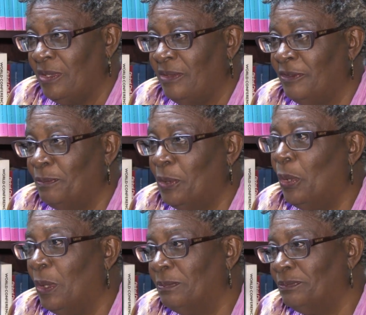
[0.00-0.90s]
of a
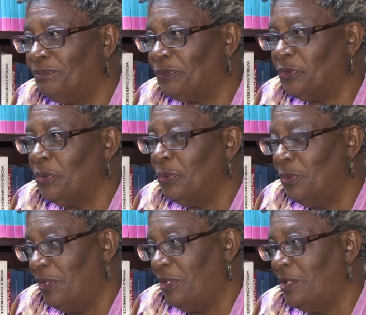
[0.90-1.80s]
poem
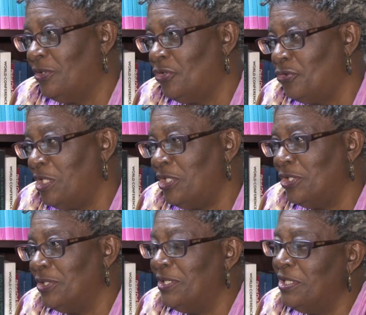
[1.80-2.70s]
with illustration.